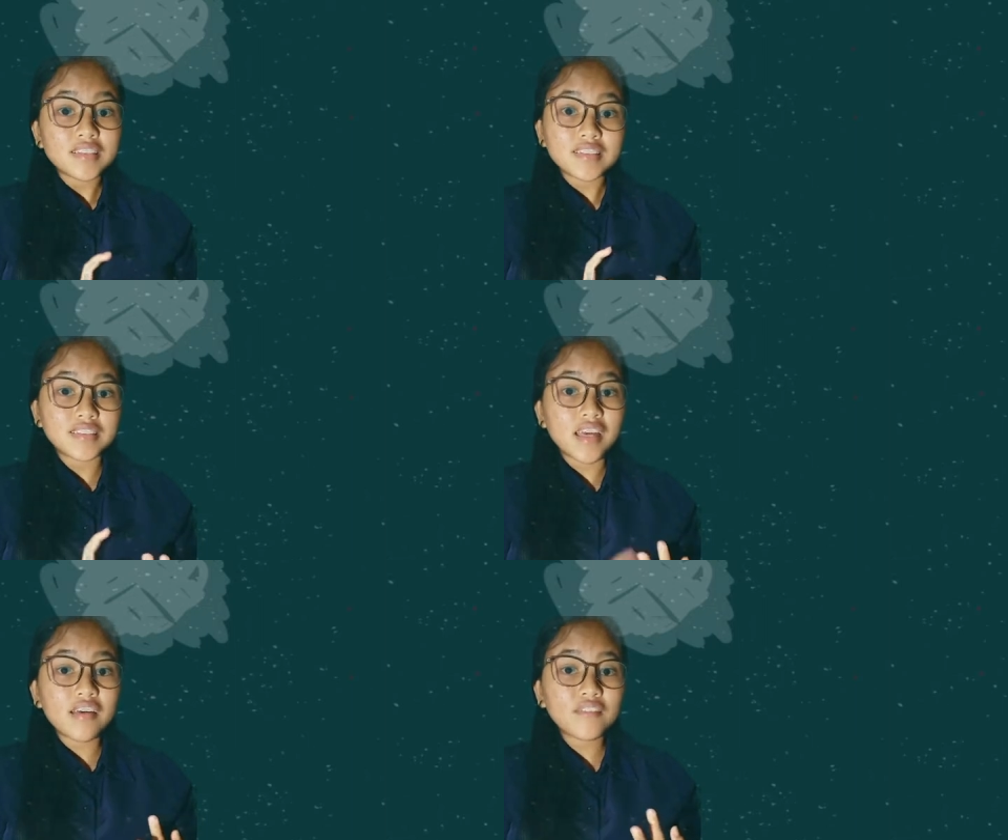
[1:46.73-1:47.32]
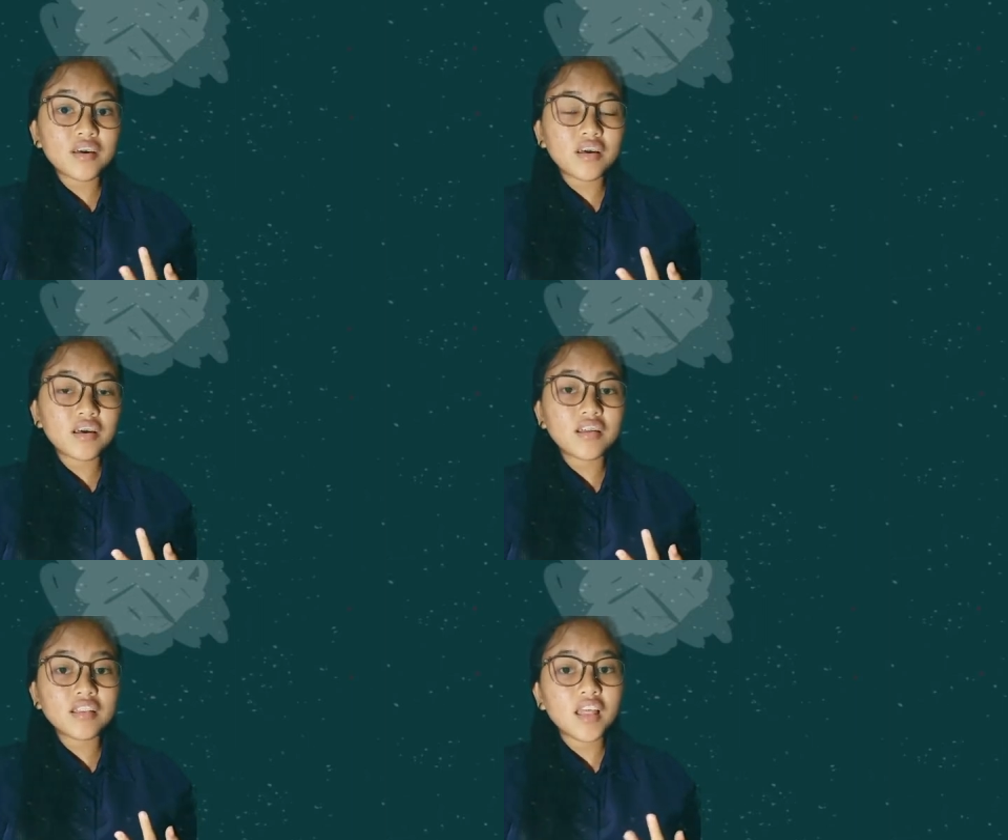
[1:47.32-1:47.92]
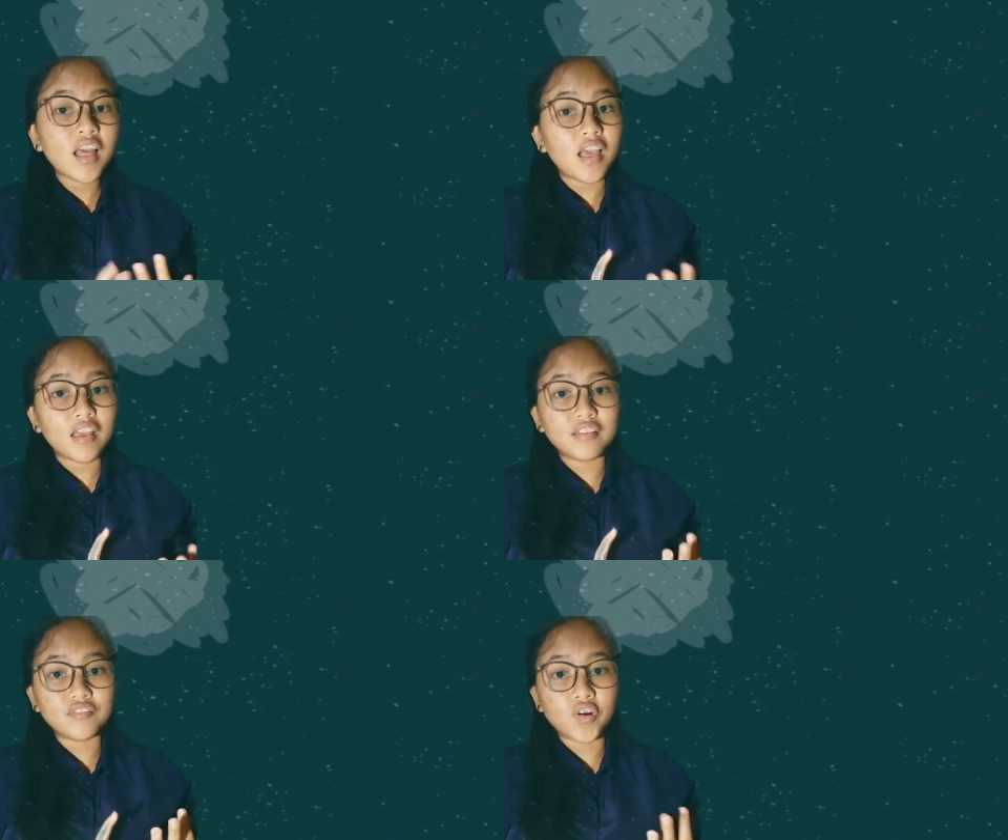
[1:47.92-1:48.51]
7,
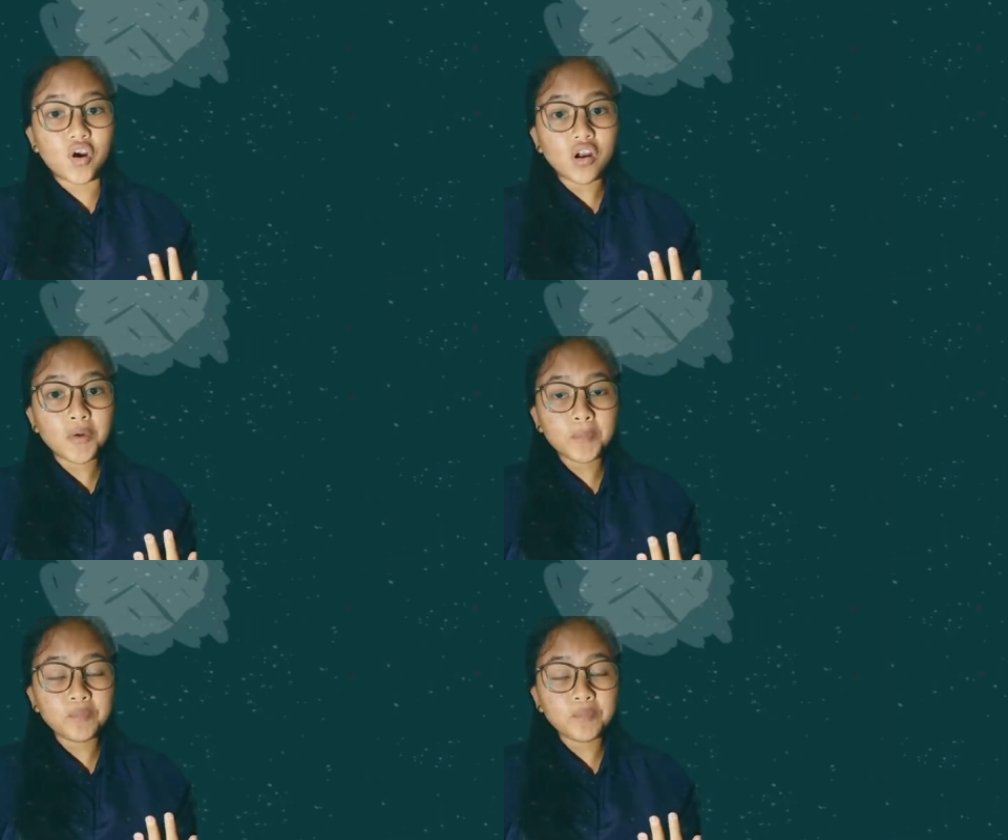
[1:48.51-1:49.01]
and 4.